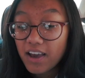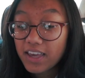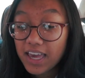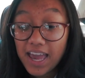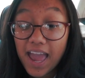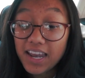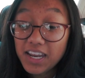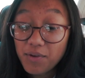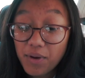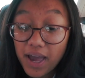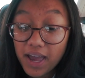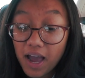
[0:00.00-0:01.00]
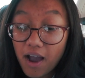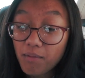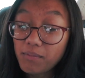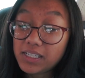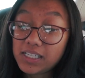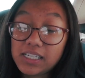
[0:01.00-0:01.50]
okay, anyway,
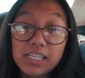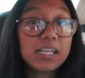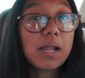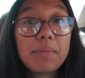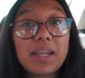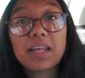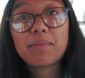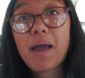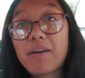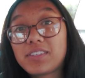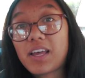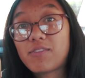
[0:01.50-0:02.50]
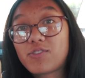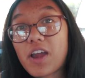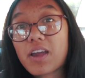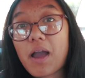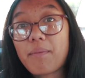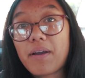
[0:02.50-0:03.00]
I'm listening to the Lemonade Mouth
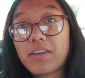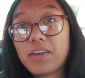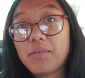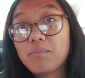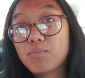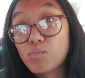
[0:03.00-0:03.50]
soundtrack. How about you?